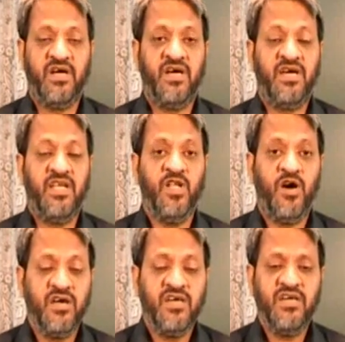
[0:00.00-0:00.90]
A
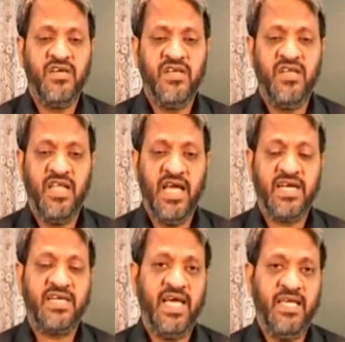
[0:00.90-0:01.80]
longer
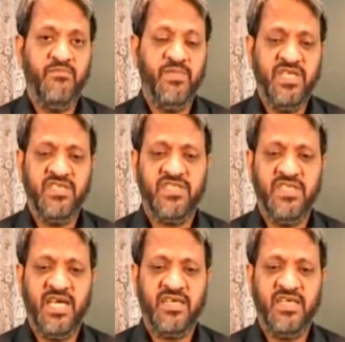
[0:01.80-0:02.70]
lag time means
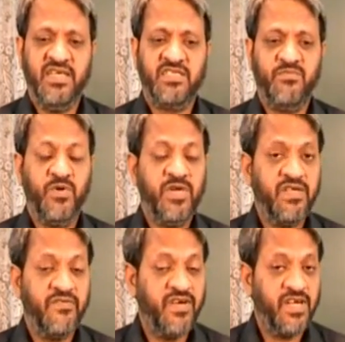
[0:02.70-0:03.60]
that it's more
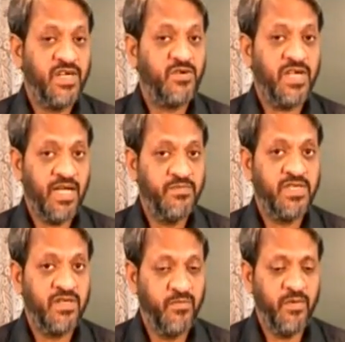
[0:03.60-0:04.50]
difficult to capture
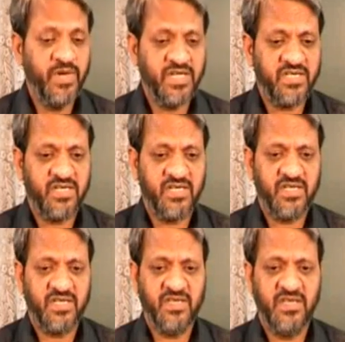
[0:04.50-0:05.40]
a moment.
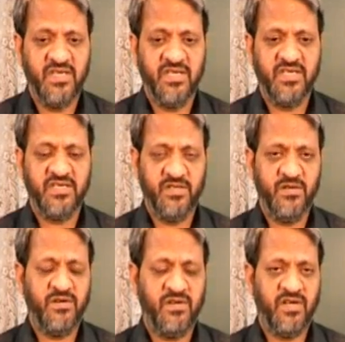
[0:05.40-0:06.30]

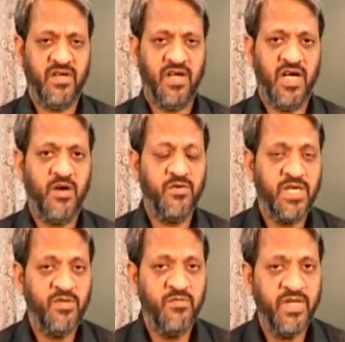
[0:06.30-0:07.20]
So how
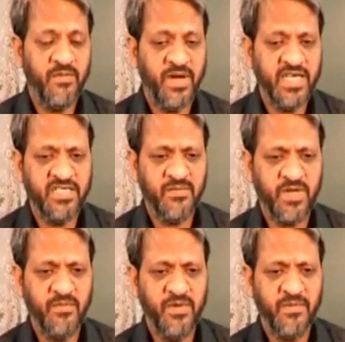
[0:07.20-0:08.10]
can you minimize the
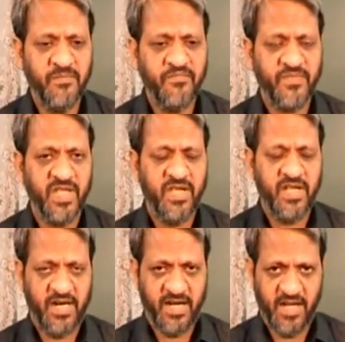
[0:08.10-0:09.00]
problem?
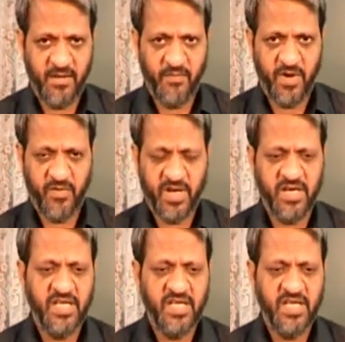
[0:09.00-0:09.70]
Number one,